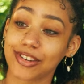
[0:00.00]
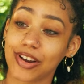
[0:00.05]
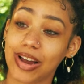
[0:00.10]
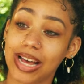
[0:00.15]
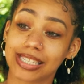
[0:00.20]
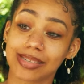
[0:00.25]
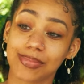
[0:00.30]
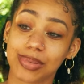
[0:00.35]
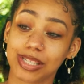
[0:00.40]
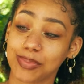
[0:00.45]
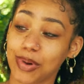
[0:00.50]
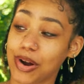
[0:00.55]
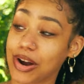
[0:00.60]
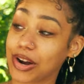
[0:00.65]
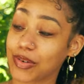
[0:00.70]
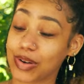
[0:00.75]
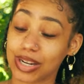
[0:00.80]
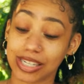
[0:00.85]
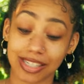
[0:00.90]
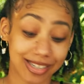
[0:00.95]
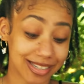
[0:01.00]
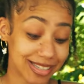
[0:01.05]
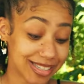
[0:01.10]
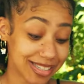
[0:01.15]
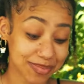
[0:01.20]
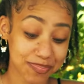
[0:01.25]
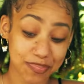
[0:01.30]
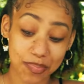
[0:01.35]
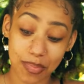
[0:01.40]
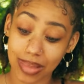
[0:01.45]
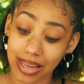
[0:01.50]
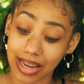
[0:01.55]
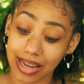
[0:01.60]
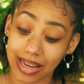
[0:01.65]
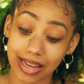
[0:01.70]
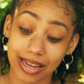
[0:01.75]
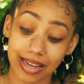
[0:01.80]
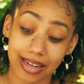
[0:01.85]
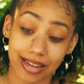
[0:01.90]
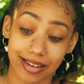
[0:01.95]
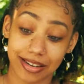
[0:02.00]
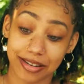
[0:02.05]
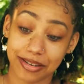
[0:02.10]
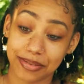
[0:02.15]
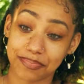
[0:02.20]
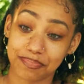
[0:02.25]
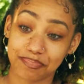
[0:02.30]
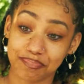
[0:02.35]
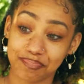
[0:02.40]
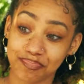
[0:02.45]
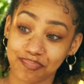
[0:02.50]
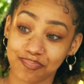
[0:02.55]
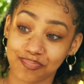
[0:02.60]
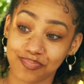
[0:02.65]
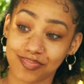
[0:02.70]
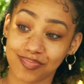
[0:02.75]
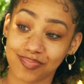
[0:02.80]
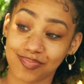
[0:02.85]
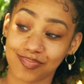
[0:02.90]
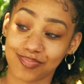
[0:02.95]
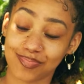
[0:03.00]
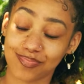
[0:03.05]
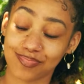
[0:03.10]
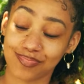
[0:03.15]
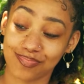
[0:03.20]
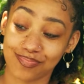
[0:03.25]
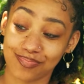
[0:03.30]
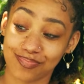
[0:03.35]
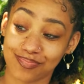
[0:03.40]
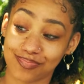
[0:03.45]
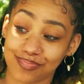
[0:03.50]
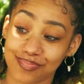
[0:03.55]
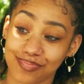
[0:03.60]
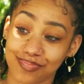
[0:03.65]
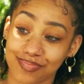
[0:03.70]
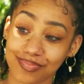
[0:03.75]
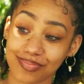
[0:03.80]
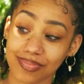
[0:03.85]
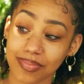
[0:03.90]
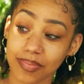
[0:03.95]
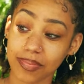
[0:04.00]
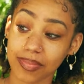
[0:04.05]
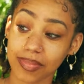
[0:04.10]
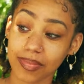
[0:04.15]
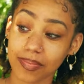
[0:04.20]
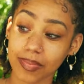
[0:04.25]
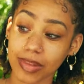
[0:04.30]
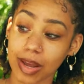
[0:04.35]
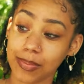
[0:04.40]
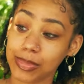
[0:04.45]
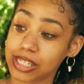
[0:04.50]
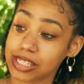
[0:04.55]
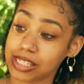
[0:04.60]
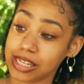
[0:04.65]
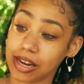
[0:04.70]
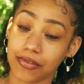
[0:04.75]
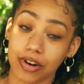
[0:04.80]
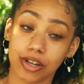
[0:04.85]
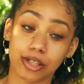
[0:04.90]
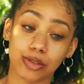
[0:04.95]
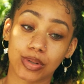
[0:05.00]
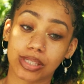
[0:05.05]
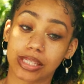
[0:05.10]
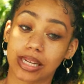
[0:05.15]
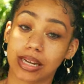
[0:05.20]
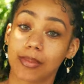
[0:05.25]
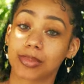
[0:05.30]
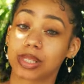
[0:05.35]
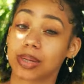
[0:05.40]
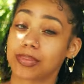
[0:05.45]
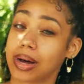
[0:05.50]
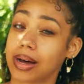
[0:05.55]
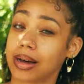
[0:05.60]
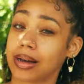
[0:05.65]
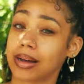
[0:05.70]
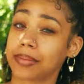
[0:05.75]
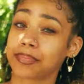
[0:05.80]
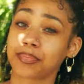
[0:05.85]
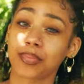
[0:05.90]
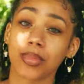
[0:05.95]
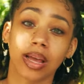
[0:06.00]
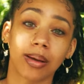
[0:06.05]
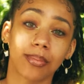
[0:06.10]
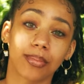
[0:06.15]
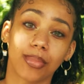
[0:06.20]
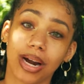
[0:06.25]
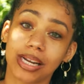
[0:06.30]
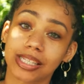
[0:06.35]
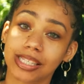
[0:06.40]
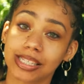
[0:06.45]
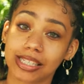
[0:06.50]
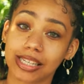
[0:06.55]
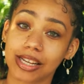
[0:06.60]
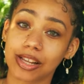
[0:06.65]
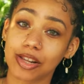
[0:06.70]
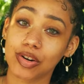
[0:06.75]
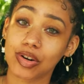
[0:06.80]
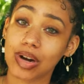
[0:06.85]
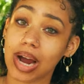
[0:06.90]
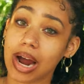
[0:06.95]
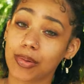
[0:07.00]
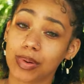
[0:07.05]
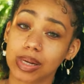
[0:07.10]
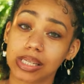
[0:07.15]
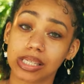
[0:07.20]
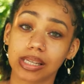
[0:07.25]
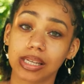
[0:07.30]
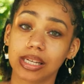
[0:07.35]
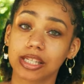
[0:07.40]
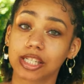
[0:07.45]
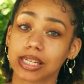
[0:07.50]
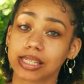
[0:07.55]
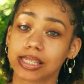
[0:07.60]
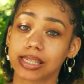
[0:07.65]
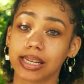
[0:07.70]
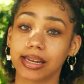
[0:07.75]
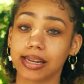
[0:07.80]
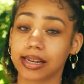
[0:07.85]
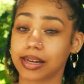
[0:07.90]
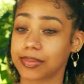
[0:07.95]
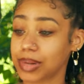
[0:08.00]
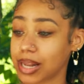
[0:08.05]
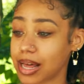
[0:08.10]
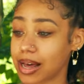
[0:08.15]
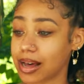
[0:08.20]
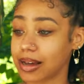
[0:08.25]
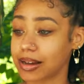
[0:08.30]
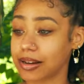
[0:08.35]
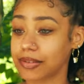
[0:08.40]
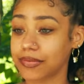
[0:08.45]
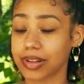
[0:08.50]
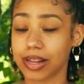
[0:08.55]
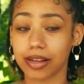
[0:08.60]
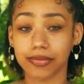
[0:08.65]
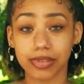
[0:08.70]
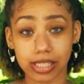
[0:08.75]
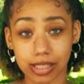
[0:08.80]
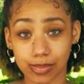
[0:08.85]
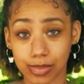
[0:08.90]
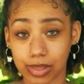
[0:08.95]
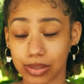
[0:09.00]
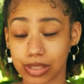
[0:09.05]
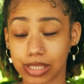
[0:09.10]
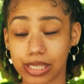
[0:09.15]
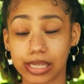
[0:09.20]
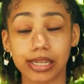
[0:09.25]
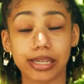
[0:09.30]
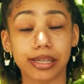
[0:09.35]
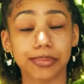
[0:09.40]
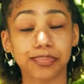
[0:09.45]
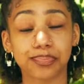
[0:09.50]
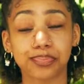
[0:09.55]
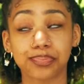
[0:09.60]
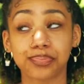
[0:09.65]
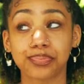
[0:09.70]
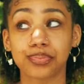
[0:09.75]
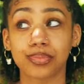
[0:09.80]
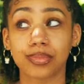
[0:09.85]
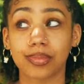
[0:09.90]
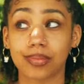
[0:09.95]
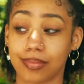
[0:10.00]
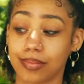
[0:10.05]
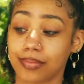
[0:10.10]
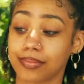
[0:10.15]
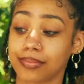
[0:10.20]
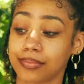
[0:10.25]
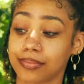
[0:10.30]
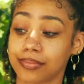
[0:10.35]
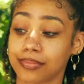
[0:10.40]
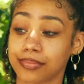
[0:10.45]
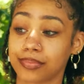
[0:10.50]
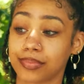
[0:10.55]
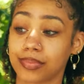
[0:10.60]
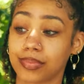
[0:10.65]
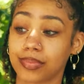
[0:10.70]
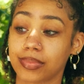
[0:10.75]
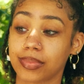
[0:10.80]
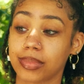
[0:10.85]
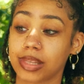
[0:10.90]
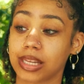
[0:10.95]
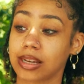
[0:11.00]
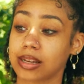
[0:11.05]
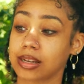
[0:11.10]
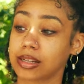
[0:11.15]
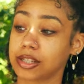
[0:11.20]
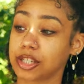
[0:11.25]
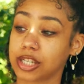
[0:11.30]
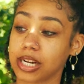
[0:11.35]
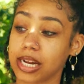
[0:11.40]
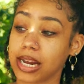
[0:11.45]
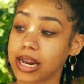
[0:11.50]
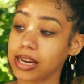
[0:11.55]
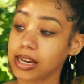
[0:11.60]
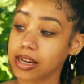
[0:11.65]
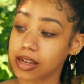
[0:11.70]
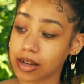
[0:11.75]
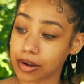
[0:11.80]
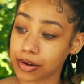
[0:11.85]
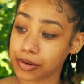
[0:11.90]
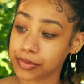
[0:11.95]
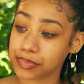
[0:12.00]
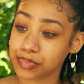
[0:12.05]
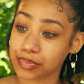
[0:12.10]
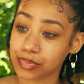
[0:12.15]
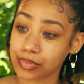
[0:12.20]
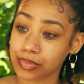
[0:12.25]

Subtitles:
You're asking me some hard questions. Um, mm. I'm gonna just say first ones that come to mind. Bryson Tiller. I recently just seen him live. Love his music. Mm. Janae Eiko.